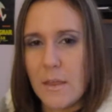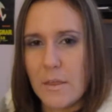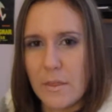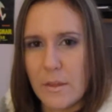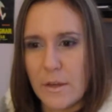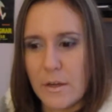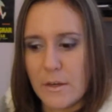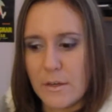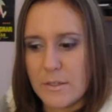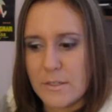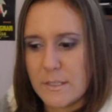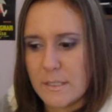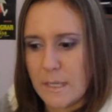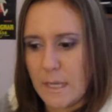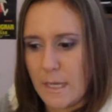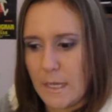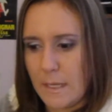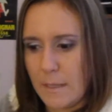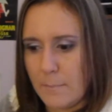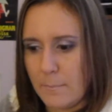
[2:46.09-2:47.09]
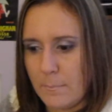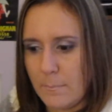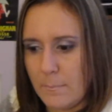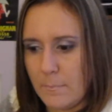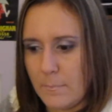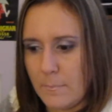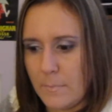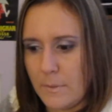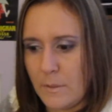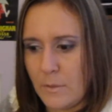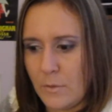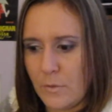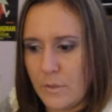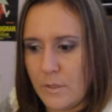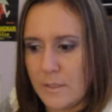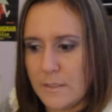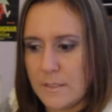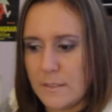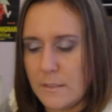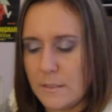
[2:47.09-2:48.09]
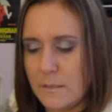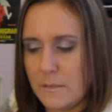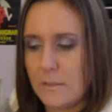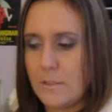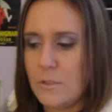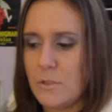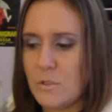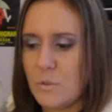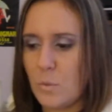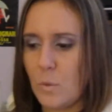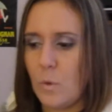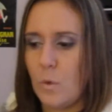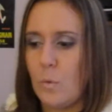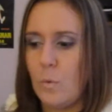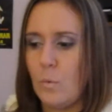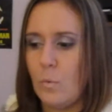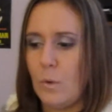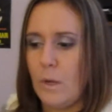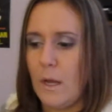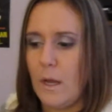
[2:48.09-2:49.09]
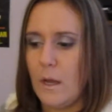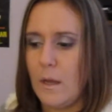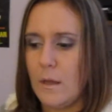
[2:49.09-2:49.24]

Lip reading: There's the usual